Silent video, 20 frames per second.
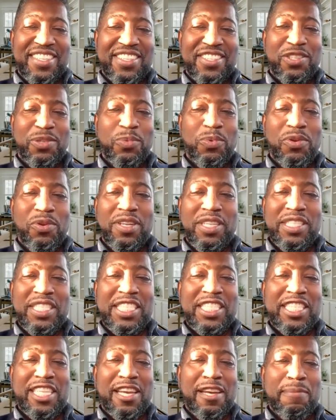towards
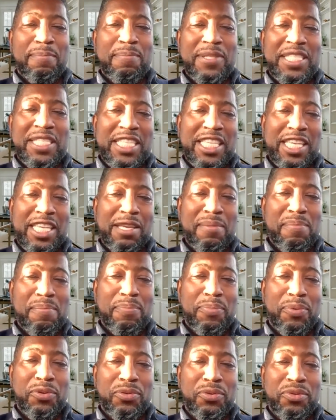some deep
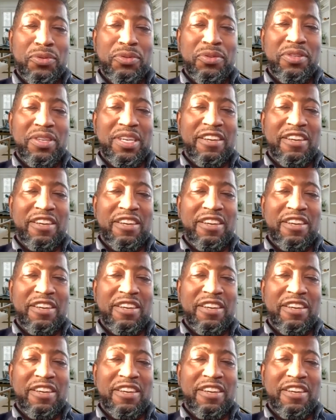pool